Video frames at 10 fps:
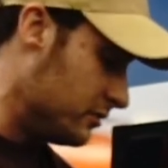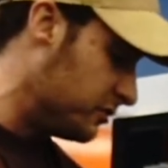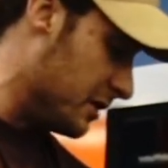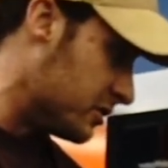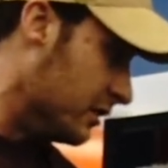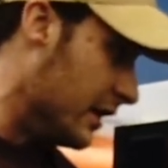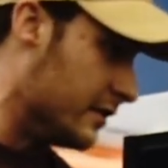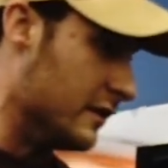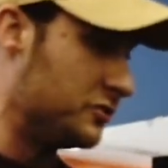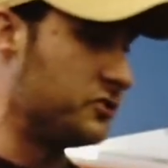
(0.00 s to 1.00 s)
especially like
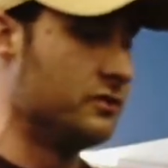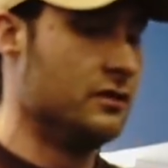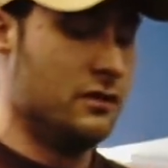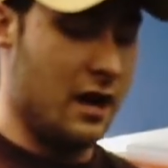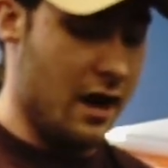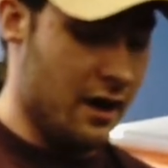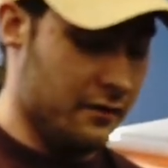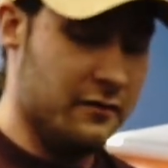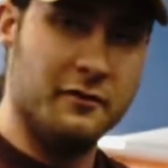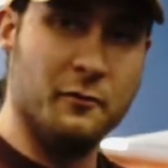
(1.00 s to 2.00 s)
this,
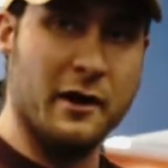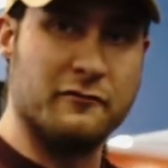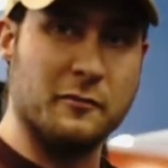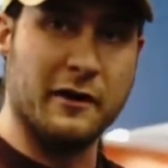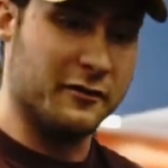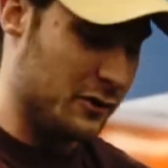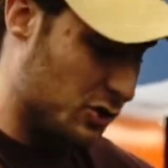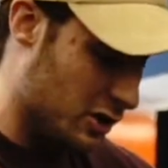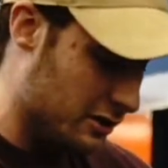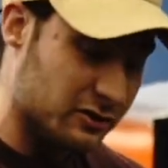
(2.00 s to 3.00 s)
we have to pick the
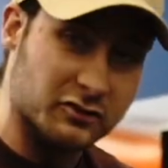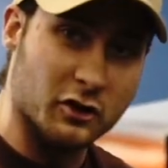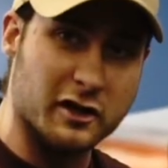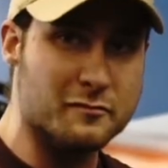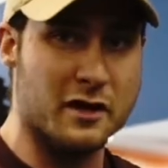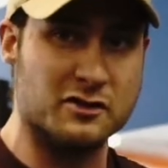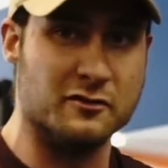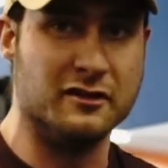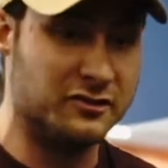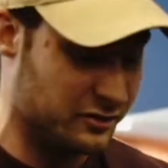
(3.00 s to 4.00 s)
shittiest looking bench
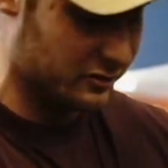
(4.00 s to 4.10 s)
there is because